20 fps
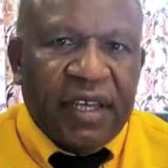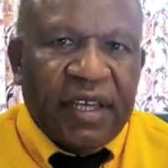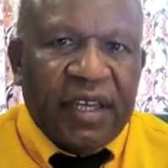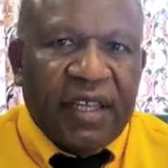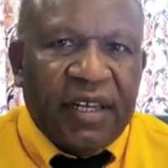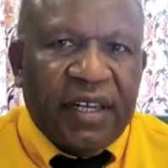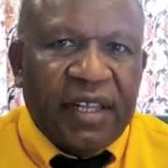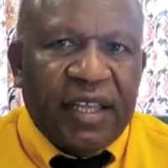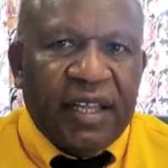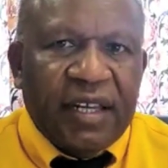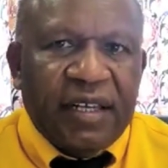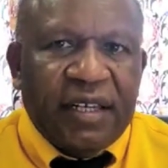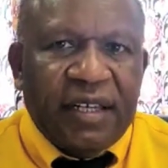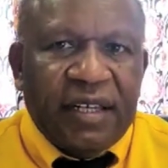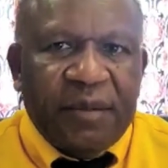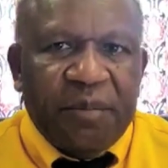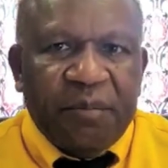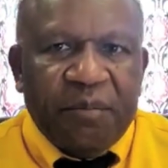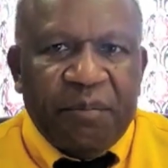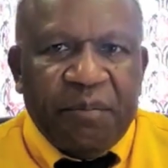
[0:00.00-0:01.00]
and they are
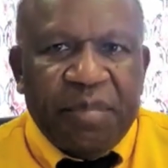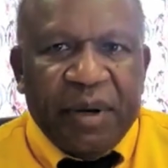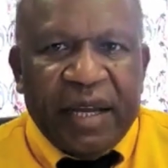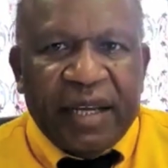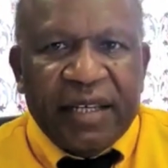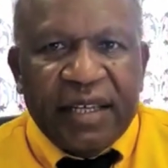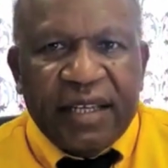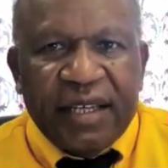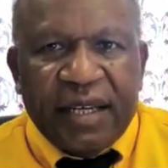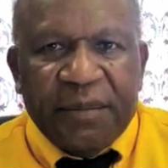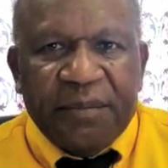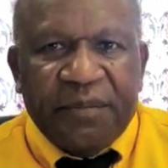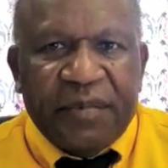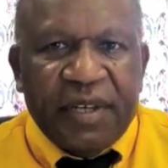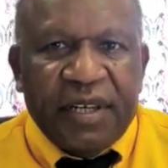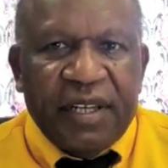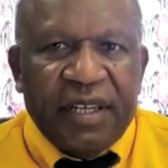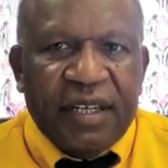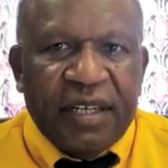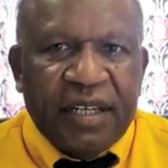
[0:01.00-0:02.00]
bunking up
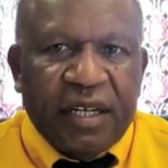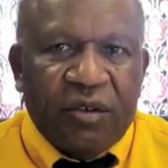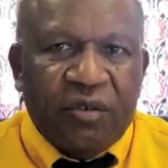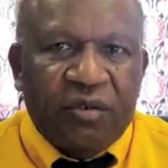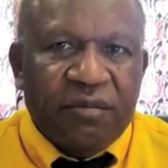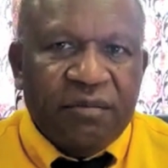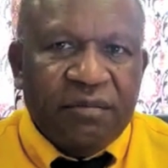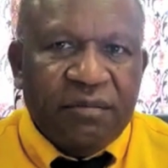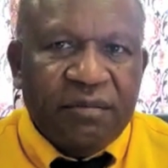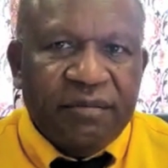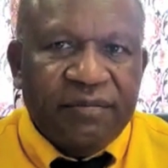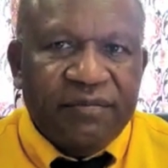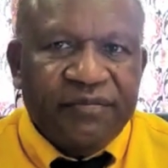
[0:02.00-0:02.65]
three in a room.